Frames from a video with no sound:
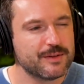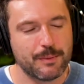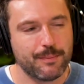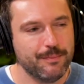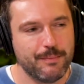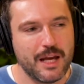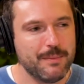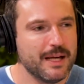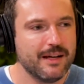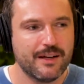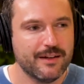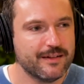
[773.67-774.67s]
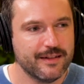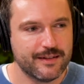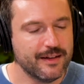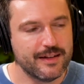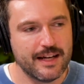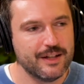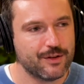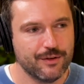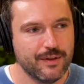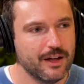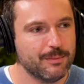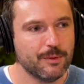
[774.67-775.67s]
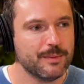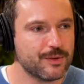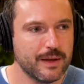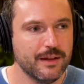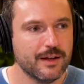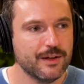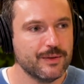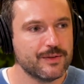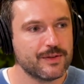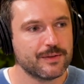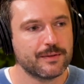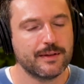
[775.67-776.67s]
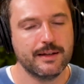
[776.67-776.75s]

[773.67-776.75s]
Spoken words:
but maybe inconsistent data available between those,